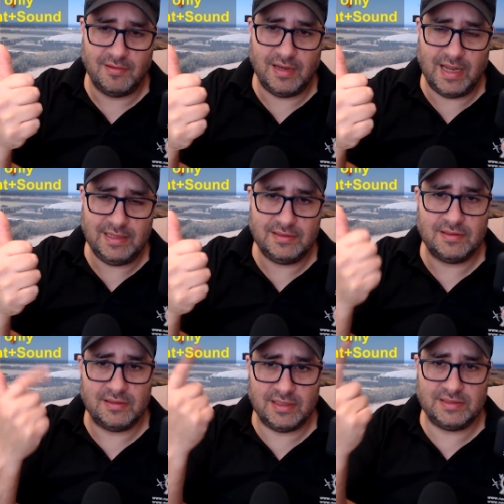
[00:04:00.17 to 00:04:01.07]
light,
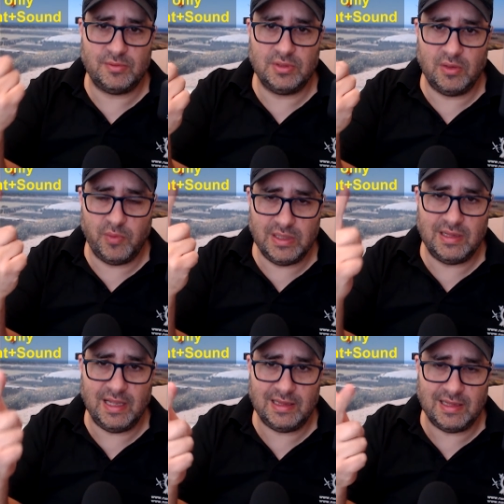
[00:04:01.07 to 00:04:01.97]
there's a model with
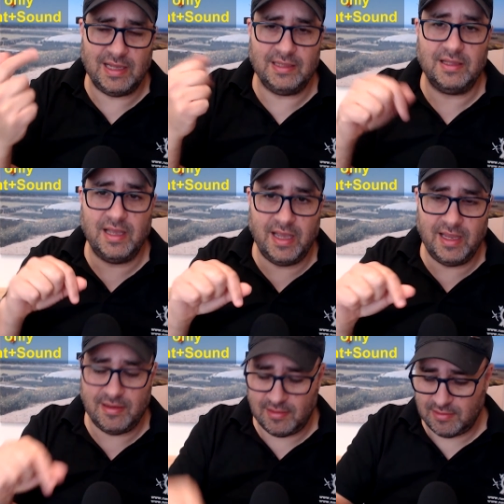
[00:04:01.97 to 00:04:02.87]
LED light
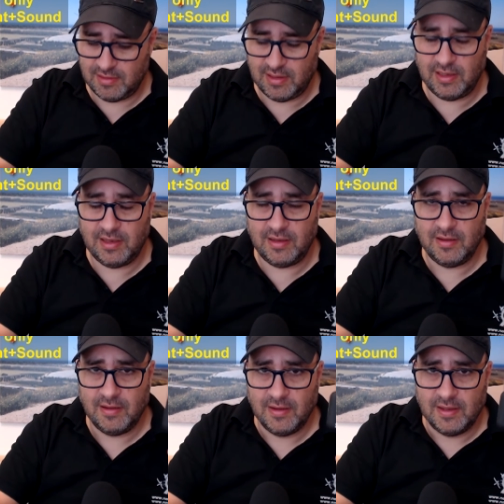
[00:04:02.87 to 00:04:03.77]
and
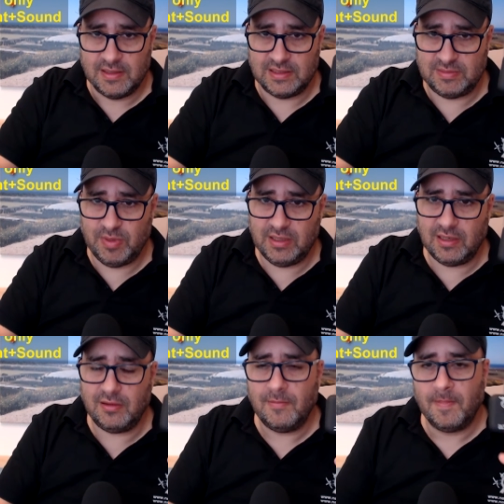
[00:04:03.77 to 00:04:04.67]
uh, a
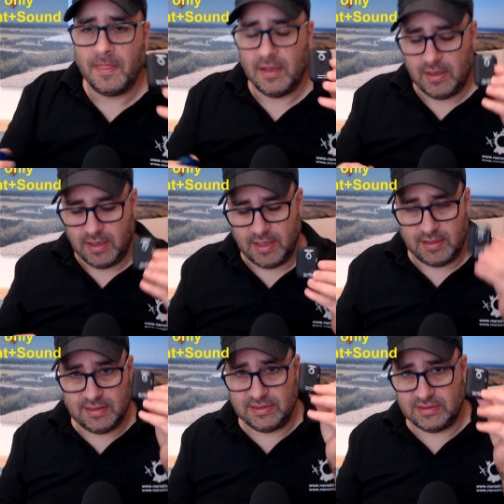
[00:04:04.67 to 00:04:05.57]
speaker.
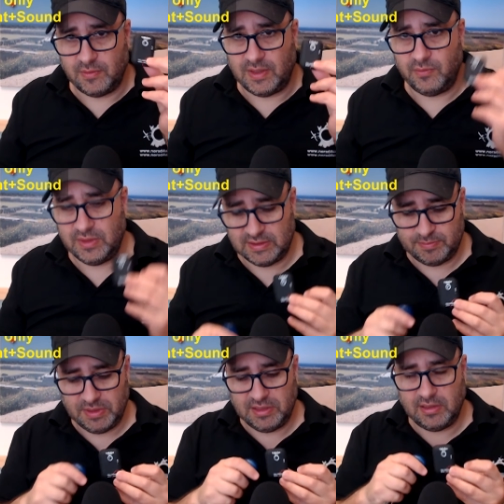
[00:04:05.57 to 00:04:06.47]
And this is the one with the
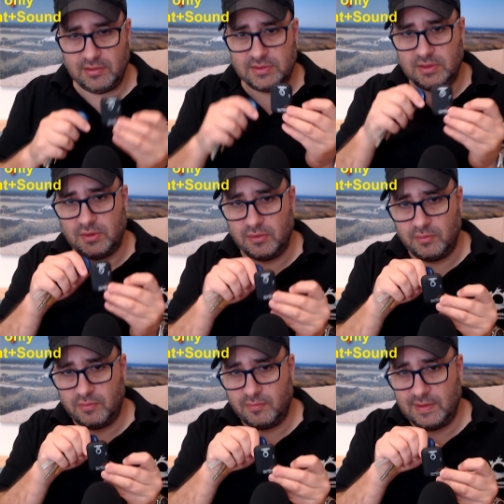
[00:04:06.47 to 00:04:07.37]
speaker.
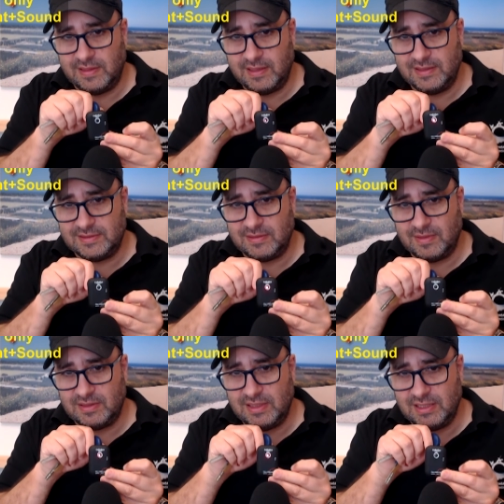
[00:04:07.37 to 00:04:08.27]
So when there is some
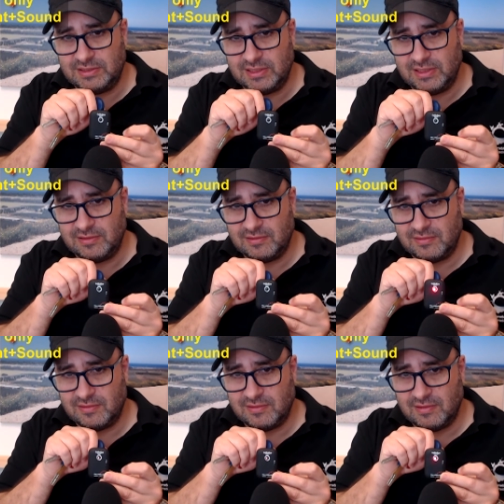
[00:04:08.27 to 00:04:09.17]
radiation,
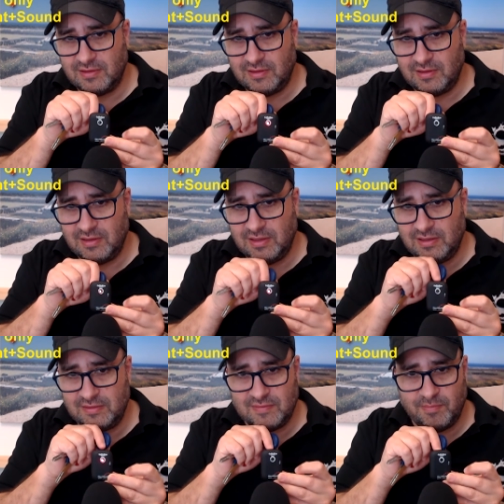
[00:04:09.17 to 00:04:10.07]

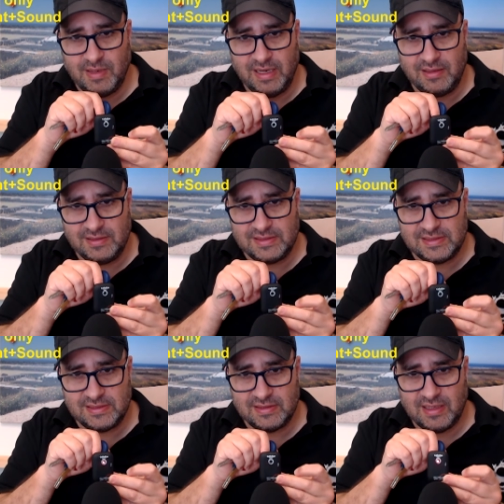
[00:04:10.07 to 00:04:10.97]
it
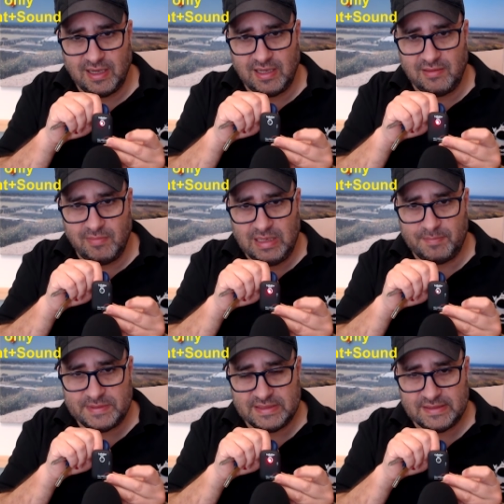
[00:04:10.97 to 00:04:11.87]
blinks and
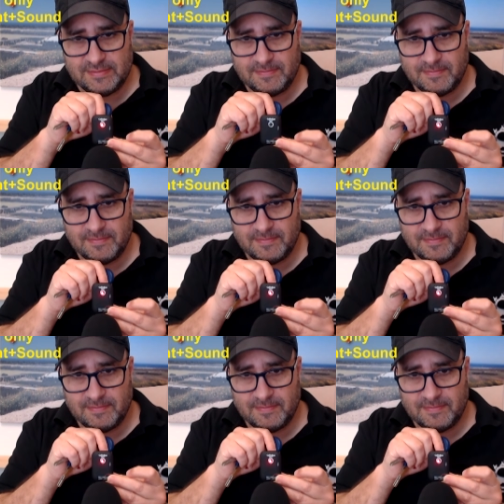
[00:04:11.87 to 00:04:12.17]
beeps.